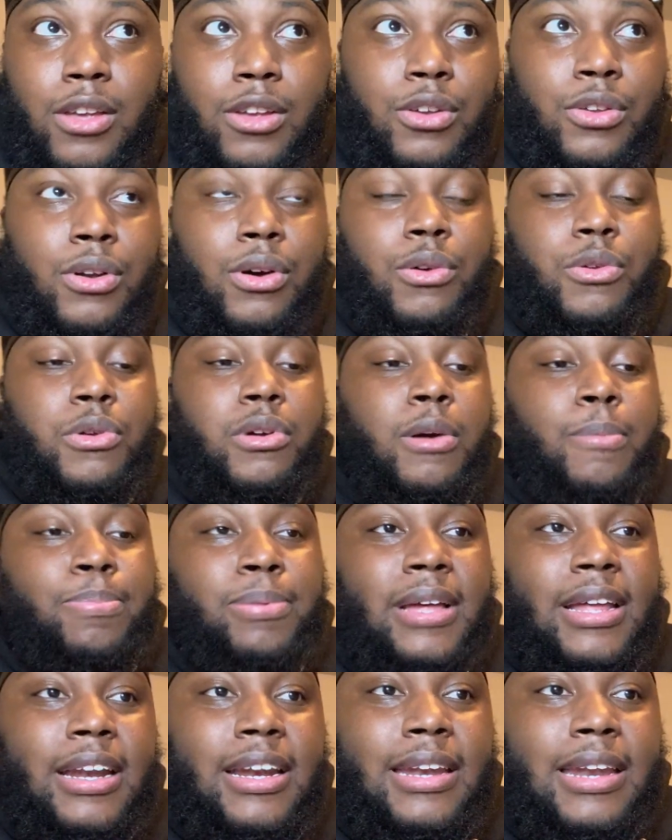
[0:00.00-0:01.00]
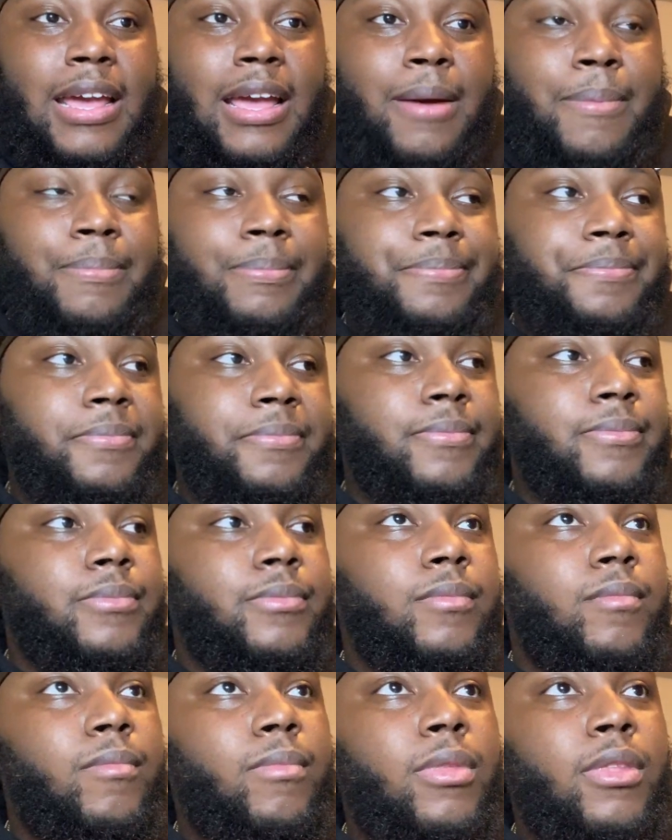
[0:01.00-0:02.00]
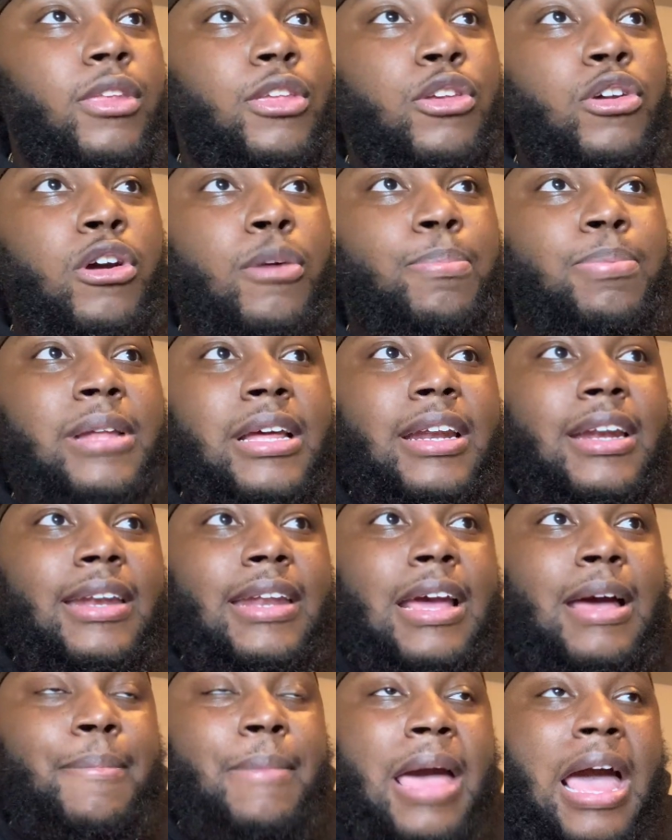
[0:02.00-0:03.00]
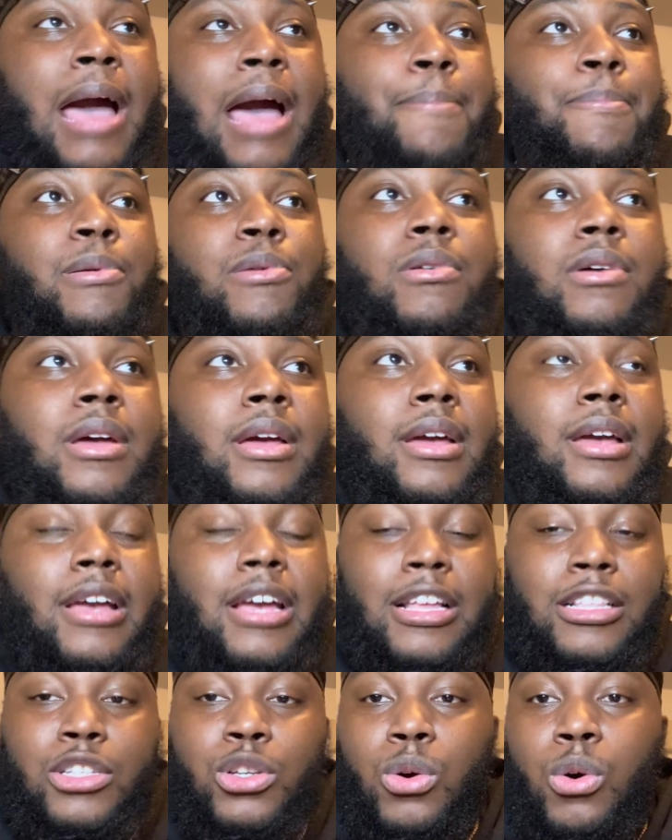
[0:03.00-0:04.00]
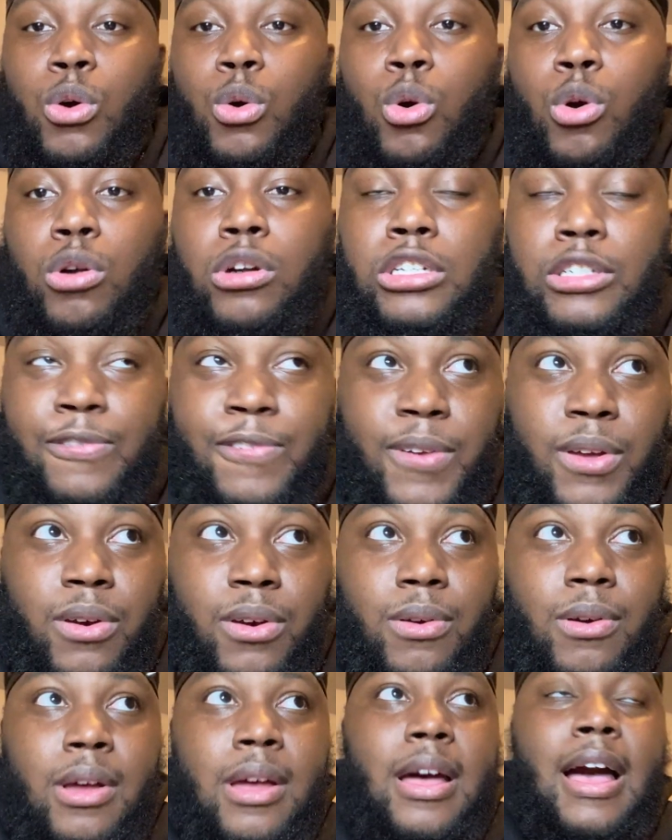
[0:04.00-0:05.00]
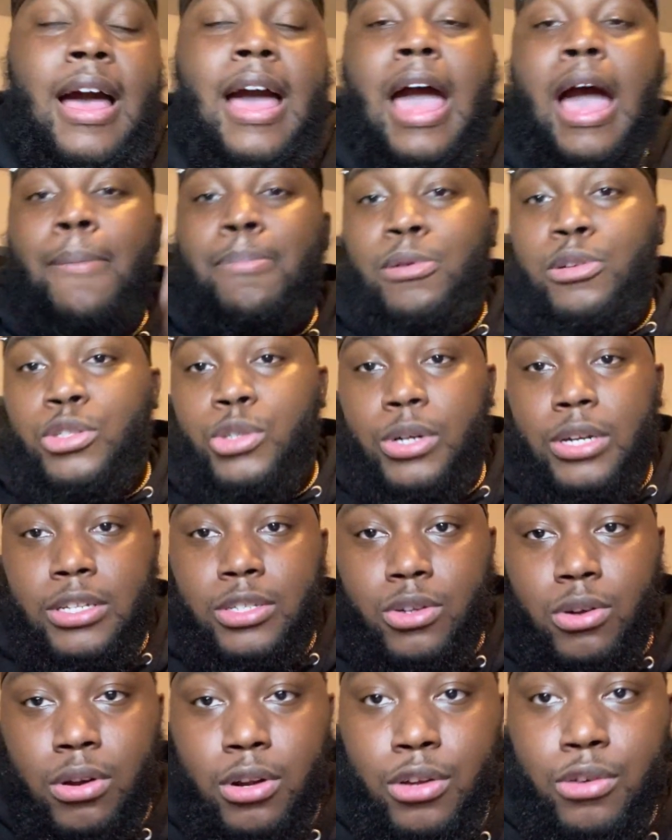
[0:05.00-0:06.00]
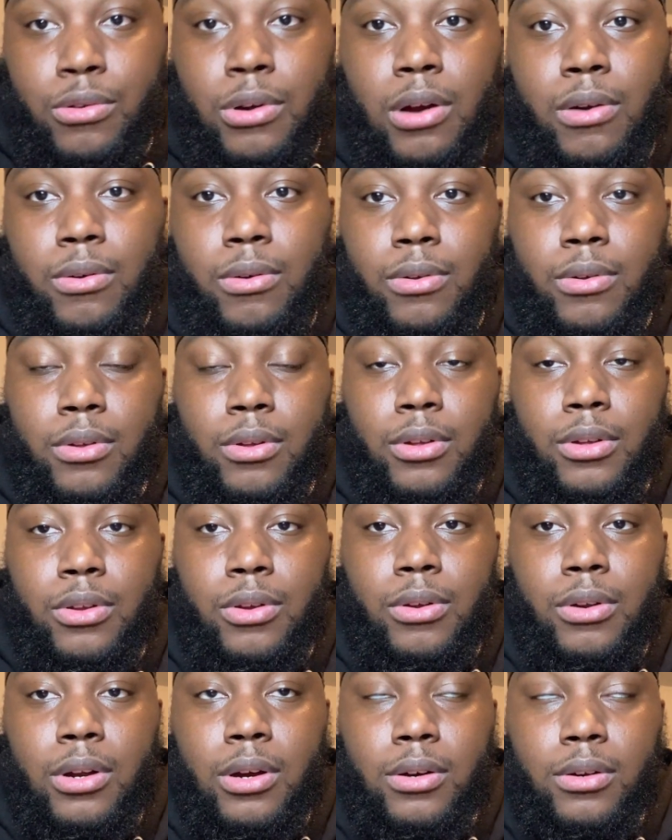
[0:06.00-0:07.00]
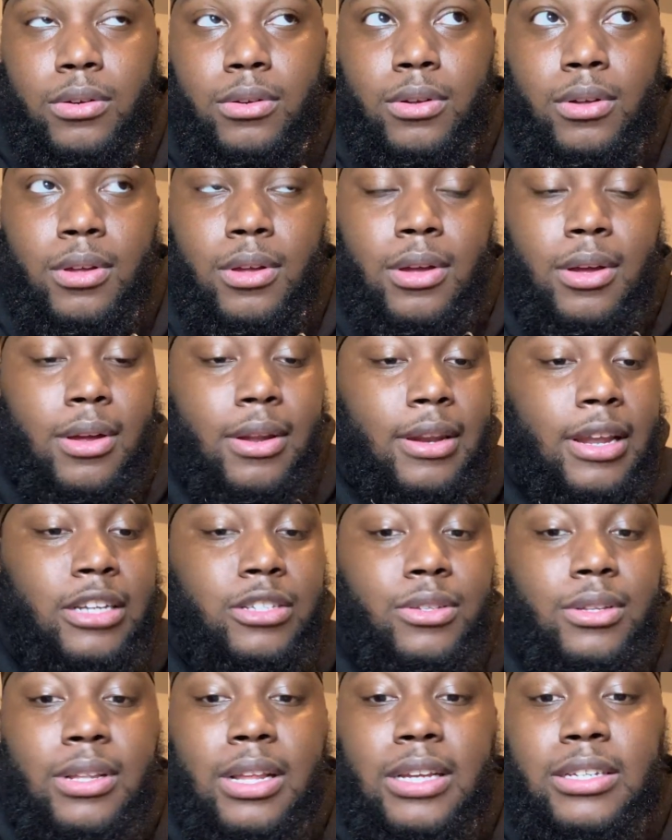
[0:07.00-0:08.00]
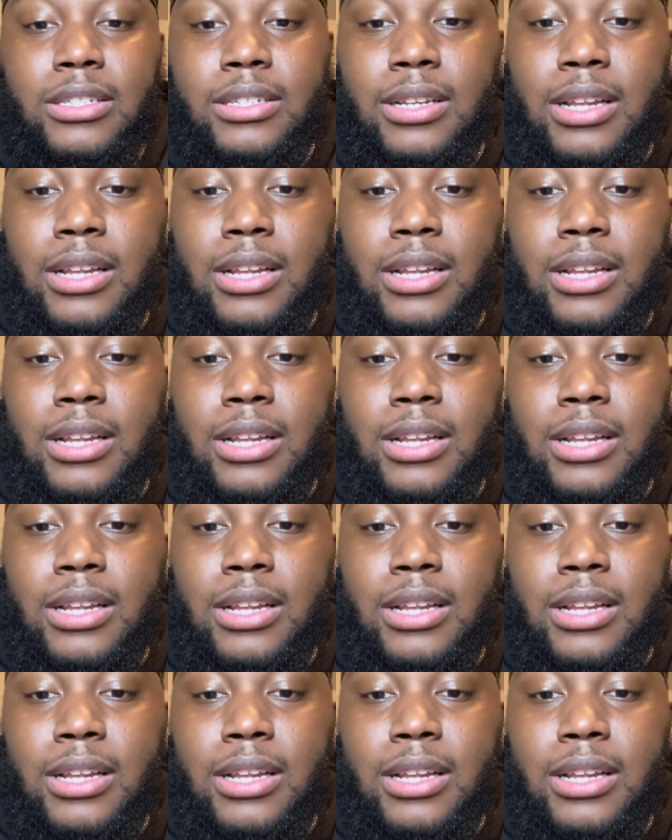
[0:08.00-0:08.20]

You know, you could plant a damn you could plant a damn apple into an orange field, an apple tree is going to grow. You know, that's that's